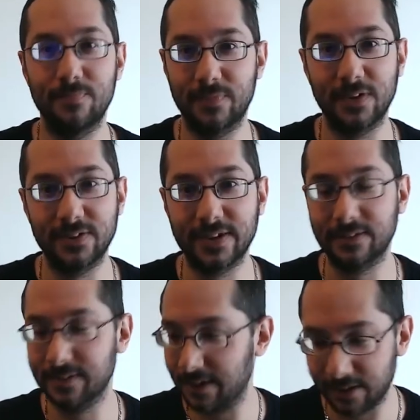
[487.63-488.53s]
this is
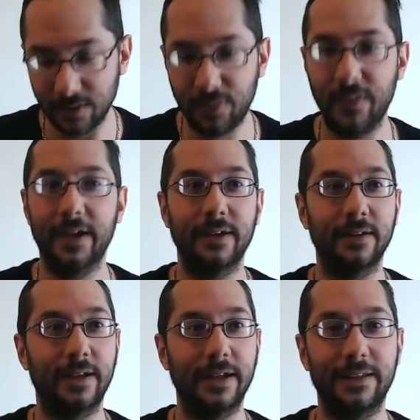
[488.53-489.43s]
a good thing,
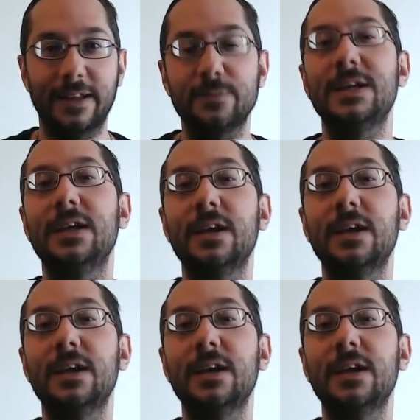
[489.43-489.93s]
like, it lets me